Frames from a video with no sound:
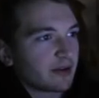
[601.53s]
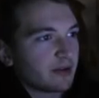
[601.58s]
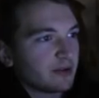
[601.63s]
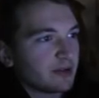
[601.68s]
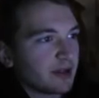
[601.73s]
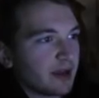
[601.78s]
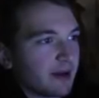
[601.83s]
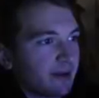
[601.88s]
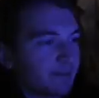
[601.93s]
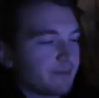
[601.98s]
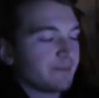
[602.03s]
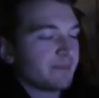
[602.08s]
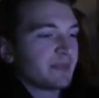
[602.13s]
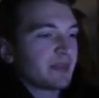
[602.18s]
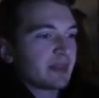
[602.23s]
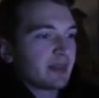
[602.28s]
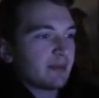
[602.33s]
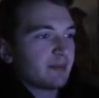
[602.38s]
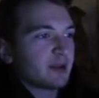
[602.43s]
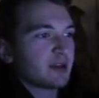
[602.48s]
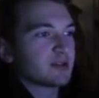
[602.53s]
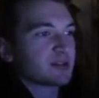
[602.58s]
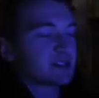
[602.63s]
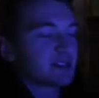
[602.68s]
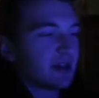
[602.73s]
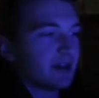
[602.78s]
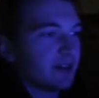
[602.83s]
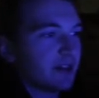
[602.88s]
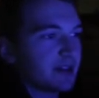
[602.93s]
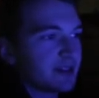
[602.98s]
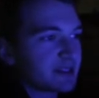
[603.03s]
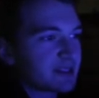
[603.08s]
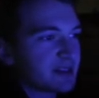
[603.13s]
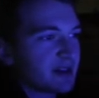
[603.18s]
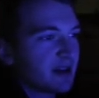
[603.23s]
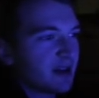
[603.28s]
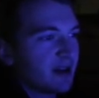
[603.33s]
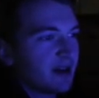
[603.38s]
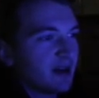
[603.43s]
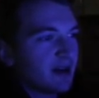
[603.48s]
Hold on. Let me go sell this
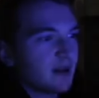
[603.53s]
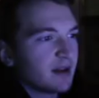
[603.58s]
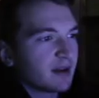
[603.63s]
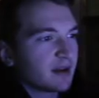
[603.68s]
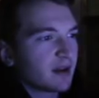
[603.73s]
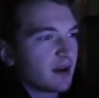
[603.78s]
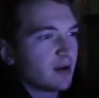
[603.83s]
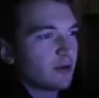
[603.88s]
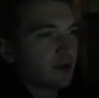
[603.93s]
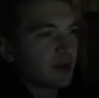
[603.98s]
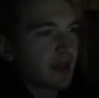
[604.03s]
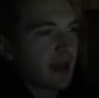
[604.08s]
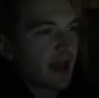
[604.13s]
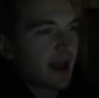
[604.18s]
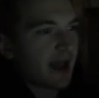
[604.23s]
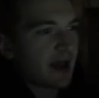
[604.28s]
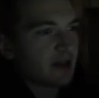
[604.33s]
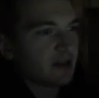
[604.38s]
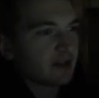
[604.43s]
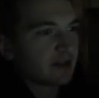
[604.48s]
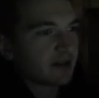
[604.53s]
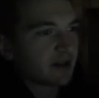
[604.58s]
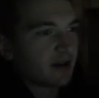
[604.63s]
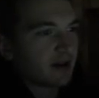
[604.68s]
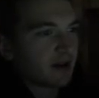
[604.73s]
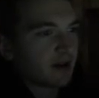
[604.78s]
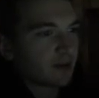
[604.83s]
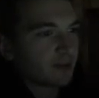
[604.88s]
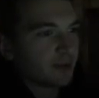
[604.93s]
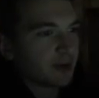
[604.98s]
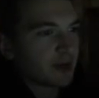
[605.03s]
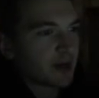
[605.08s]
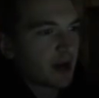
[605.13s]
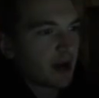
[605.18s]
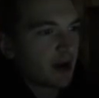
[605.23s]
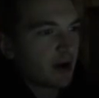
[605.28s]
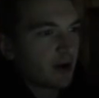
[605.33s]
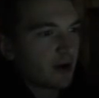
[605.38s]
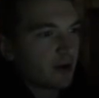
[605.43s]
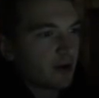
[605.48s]
Cody Allen card. We'll
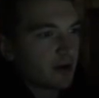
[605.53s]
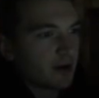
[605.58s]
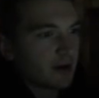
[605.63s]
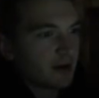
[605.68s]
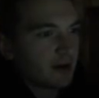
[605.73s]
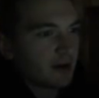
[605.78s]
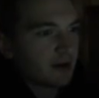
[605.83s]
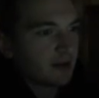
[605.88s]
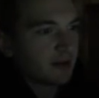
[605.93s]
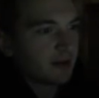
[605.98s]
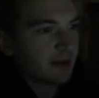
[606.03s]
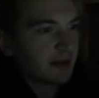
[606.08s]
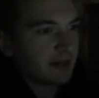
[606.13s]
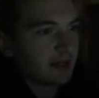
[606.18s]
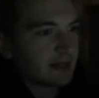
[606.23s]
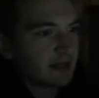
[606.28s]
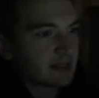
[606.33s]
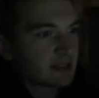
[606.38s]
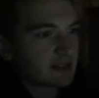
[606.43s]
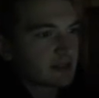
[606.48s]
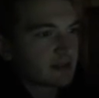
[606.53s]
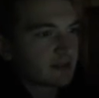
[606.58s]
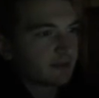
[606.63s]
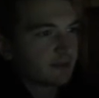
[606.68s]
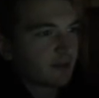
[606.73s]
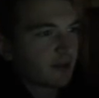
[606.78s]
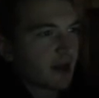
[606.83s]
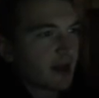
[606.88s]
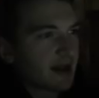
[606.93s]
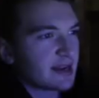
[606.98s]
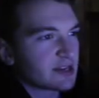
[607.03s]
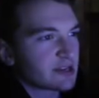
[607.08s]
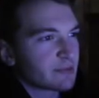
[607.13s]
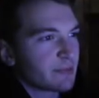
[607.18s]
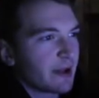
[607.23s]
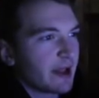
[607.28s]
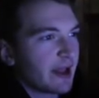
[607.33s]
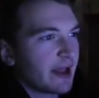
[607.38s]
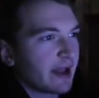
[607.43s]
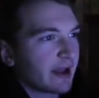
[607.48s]
go this
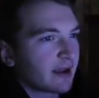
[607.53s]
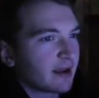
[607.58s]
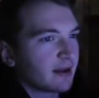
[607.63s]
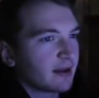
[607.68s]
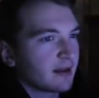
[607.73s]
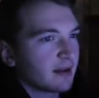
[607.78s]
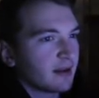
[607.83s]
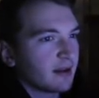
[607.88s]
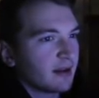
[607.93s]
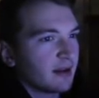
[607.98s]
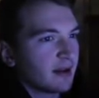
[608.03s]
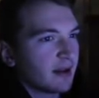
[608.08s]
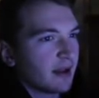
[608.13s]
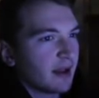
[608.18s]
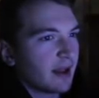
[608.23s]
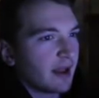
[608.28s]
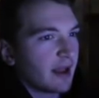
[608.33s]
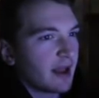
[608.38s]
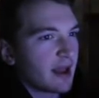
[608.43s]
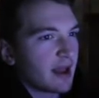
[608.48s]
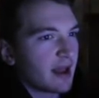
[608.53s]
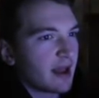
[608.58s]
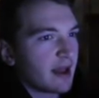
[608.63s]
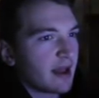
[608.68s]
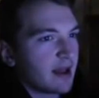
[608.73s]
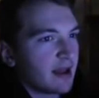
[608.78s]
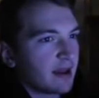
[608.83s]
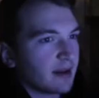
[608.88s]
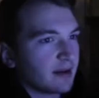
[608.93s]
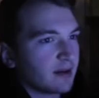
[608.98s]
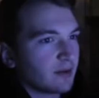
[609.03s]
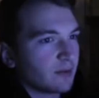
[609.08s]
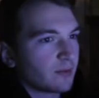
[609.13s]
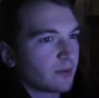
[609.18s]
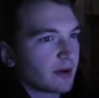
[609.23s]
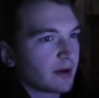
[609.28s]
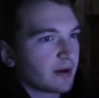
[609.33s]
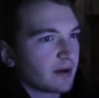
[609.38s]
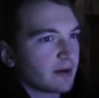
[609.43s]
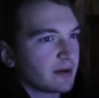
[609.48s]
flashback and
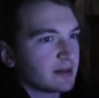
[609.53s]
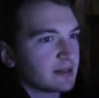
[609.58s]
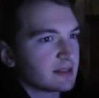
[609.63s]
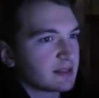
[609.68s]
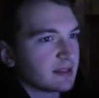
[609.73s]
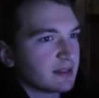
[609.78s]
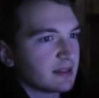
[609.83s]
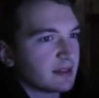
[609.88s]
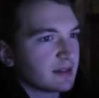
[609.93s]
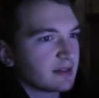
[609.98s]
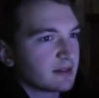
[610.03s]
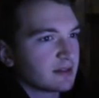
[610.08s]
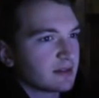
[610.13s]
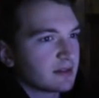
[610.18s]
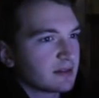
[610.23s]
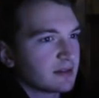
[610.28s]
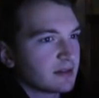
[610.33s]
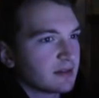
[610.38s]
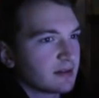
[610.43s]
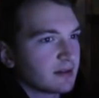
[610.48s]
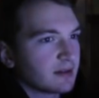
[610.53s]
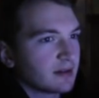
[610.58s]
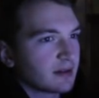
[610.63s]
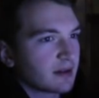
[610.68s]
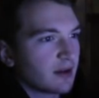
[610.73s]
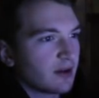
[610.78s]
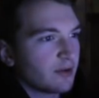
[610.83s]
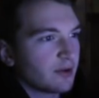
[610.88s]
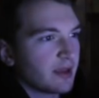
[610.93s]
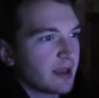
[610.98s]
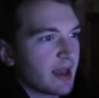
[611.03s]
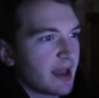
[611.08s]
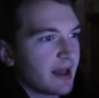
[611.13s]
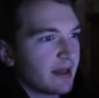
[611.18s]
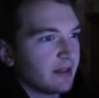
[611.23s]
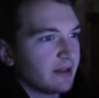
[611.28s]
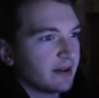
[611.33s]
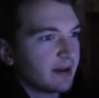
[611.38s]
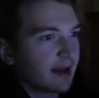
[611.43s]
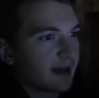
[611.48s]
where is it? Cody
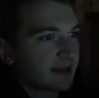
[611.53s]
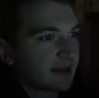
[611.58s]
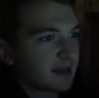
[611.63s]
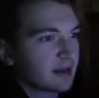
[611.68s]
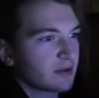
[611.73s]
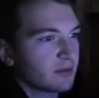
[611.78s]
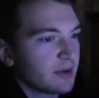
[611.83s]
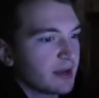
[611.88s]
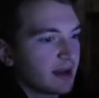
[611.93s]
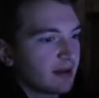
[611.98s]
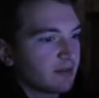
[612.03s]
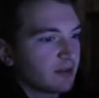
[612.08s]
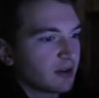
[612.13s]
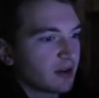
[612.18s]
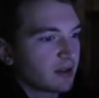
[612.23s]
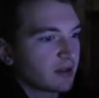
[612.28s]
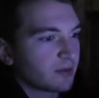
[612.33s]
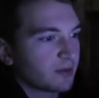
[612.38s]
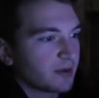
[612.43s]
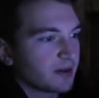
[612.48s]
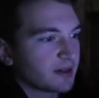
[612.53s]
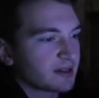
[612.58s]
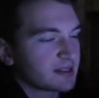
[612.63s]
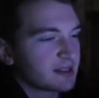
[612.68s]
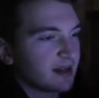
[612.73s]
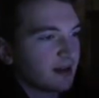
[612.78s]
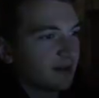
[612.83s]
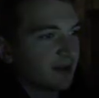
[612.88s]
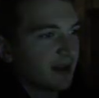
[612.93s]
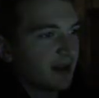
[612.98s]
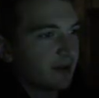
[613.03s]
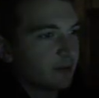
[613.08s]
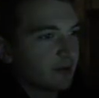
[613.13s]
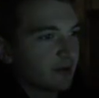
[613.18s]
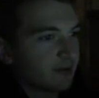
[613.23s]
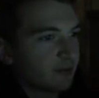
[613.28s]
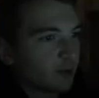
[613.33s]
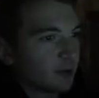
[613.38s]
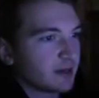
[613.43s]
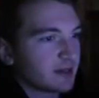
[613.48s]
Allen. I think we have another one to sell. Yeah, we
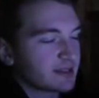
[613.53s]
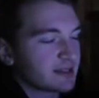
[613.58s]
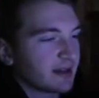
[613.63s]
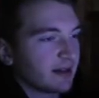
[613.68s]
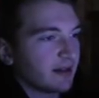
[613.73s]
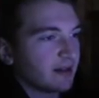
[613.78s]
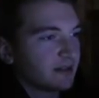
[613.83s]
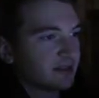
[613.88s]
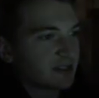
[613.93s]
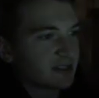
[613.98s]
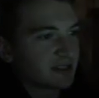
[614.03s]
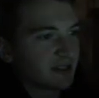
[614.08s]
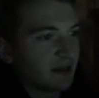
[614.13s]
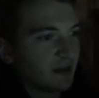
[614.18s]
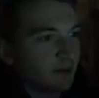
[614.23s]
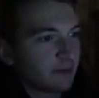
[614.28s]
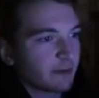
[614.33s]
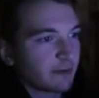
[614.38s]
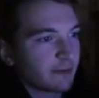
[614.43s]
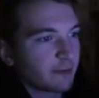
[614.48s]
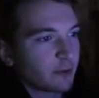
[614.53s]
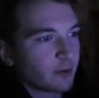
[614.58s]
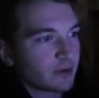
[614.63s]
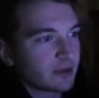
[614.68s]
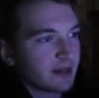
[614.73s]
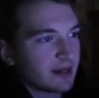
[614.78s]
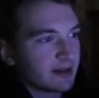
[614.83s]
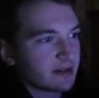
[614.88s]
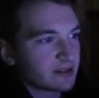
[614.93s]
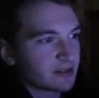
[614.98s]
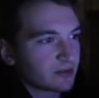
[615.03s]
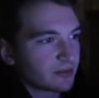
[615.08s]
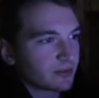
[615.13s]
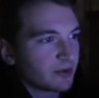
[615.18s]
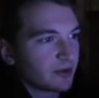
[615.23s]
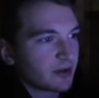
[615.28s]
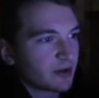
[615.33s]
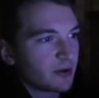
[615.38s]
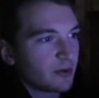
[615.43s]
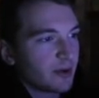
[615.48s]
have one to sell. I'll just sell it for 4000
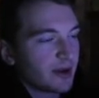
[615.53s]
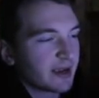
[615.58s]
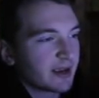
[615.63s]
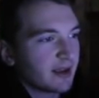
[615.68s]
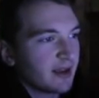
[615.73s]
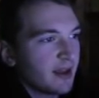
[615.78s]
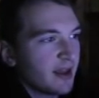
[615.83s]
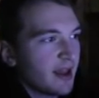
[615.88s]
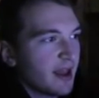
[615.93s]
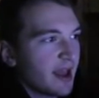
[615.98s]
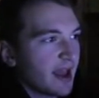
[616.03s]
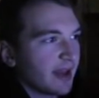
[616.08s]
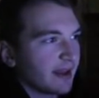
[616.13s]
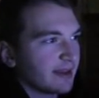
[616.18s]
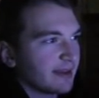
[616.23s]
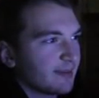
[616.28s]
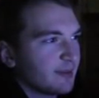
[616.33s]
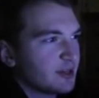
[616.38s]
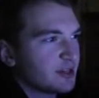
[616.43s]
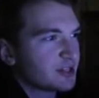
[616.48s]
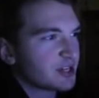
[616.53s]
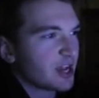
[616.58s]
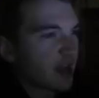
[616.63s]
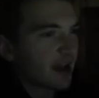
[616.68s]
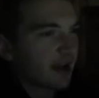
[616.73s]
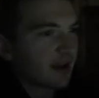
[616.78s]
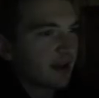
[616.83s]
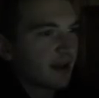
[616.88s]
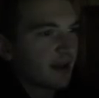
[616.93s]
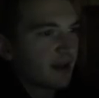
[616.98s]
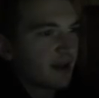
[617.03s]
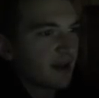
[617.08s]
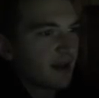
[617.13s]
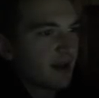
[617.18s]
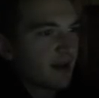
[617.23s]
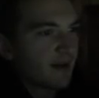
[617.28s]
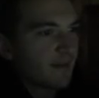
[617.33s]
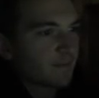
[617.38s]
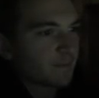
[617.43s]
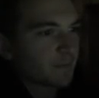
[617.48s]
real quick. And let me check.
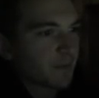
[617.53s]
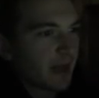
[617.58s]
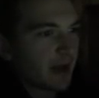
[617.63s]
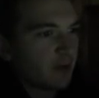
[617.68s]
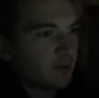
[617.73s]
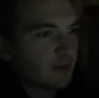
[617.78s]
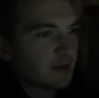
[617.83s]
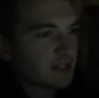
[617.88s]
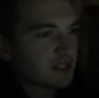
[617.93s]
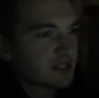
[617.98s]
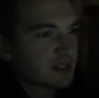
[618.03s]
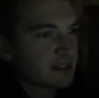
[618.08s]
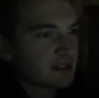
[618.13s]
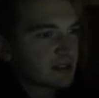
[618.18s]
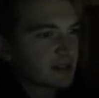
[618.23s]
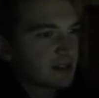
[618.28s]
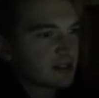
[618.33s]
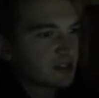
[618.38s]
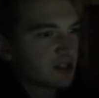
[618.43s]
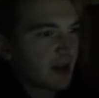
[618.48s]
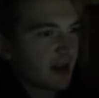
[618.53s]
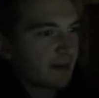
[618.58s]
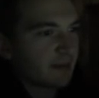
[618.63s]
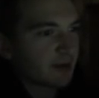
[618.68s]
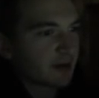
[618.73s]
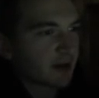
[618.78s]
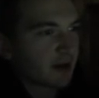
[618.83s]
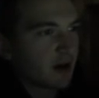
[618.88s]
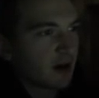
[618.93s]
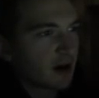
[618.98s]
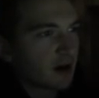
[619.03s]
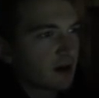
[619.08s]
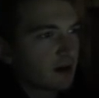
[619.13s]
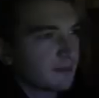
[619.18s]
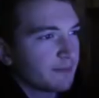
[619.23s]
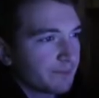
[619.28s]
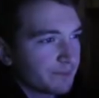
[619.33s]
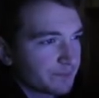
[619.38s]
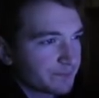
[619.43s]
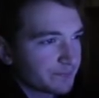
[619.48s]
How much is this Chapman card?